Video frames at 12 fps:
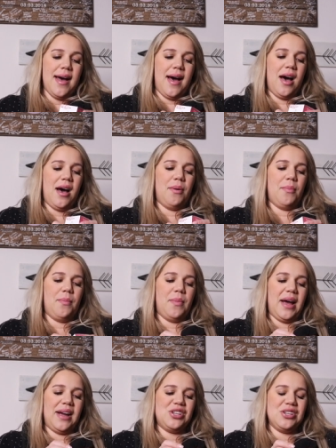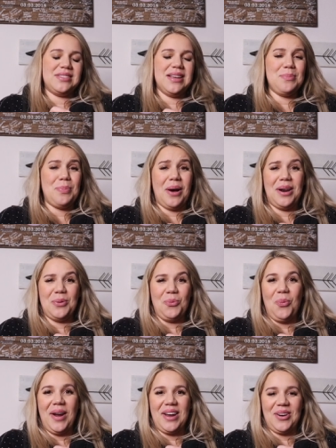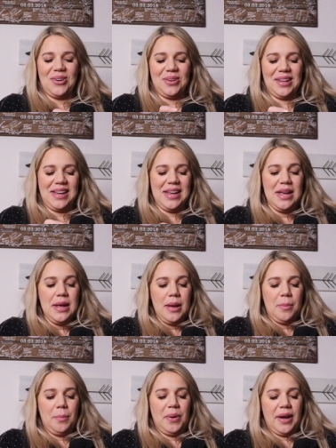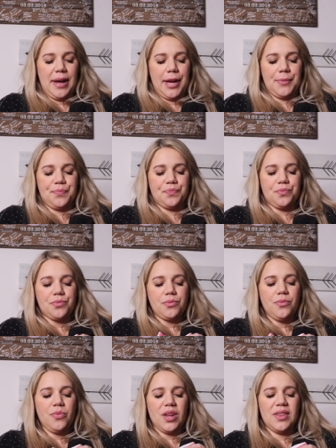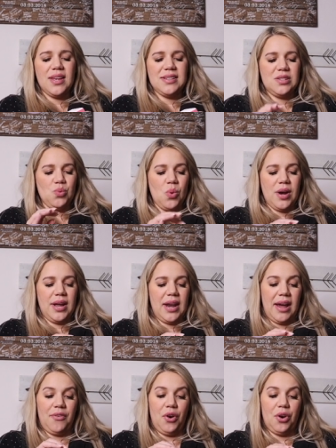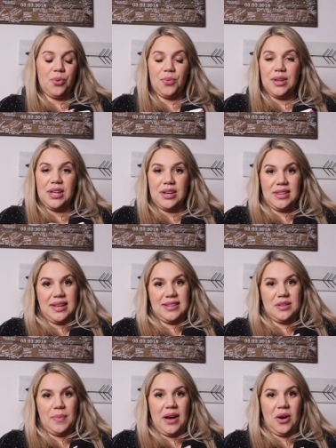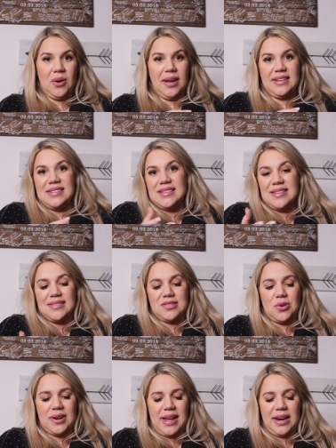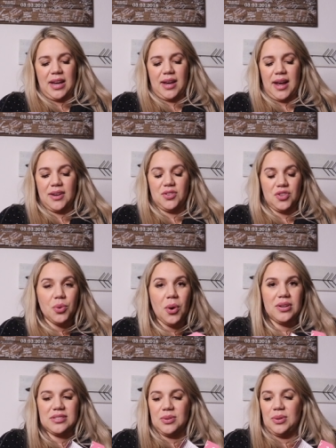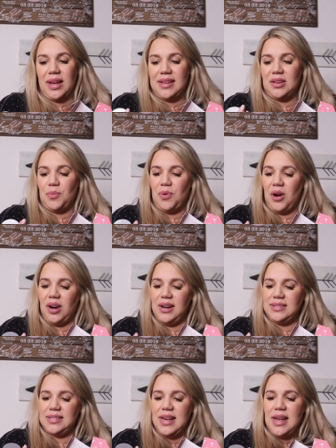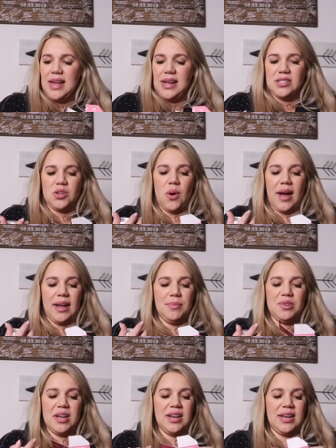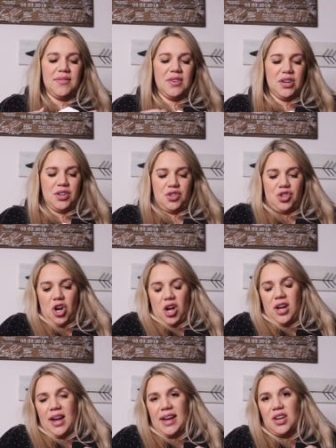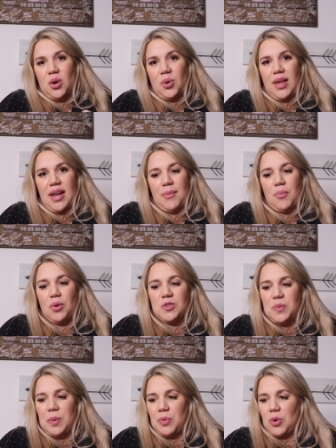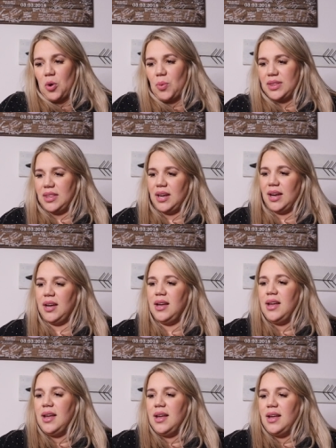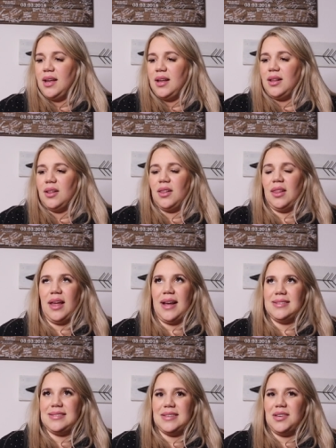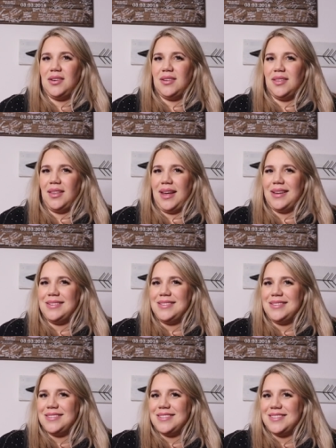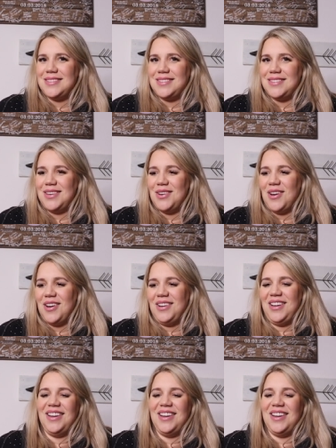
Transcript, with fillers: Um, I just like bought it way early, but this one I've heard really good things about. It says it's organic. I do also like their products. So I'm going to give it a shot. I know that most people go with the Lassen, Lancina,